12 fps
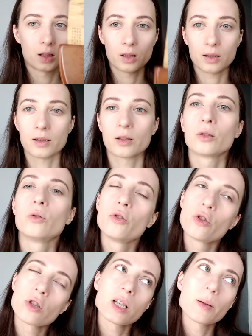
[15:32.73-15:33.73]
So
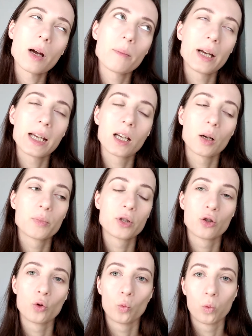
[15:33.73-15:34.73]
usually my makeup
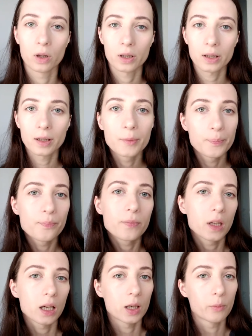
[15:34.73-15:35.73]
to work
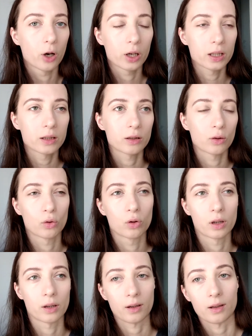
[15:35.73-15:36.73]
in the morning
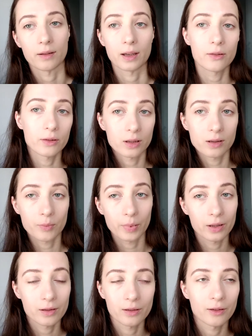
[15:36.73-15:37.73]
or in the evening,
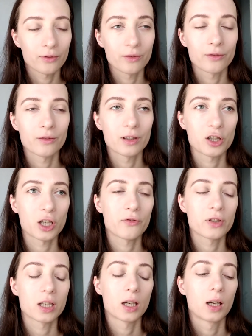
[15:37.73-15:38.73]
depends on the shift,